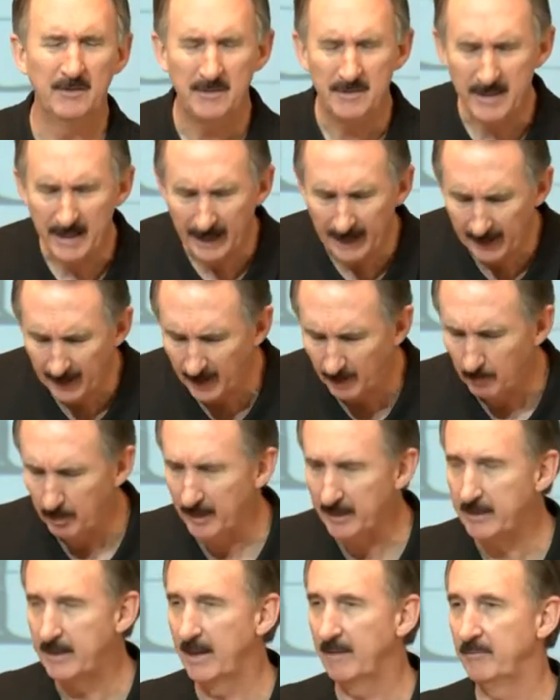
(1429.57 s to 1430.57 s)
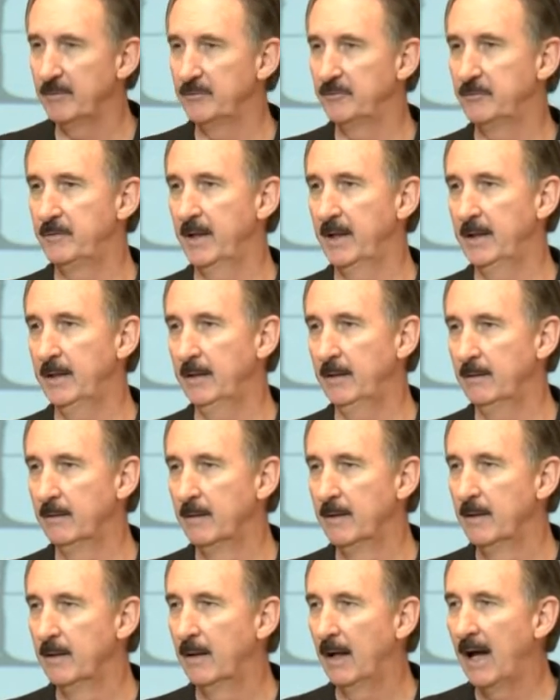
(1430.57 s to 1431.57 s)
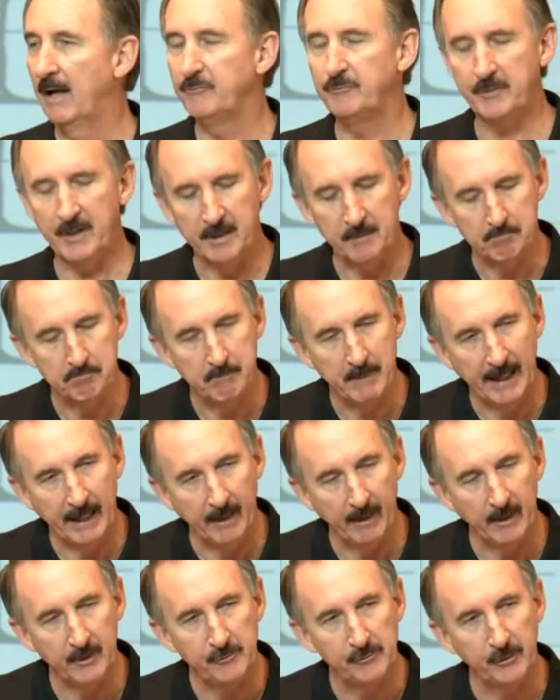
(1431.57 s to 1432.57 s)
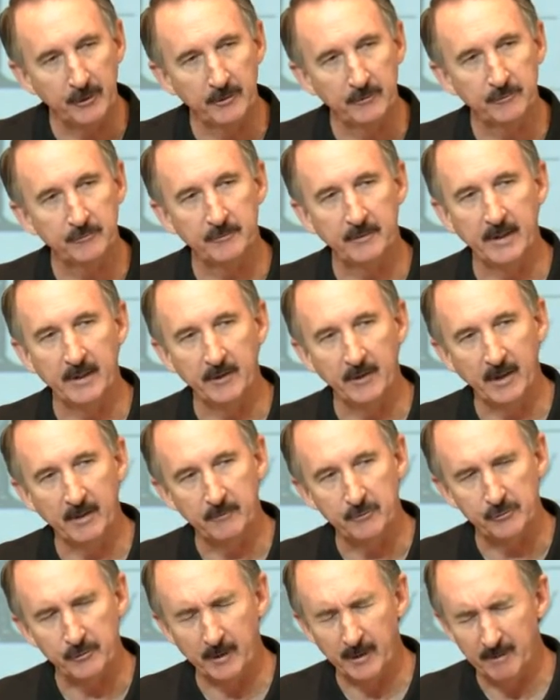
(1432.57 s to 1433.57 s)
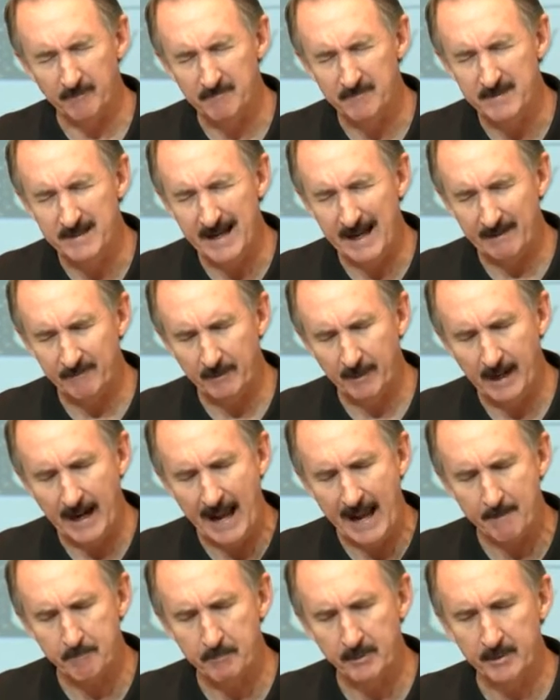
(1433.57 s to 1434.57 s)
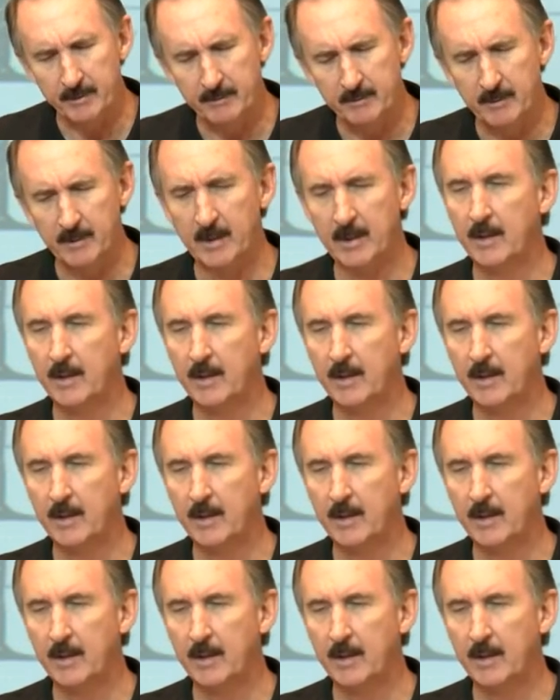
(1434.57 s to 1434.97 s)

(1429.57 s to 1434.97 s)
Terribly devastating. I've seen marriages that should have never happened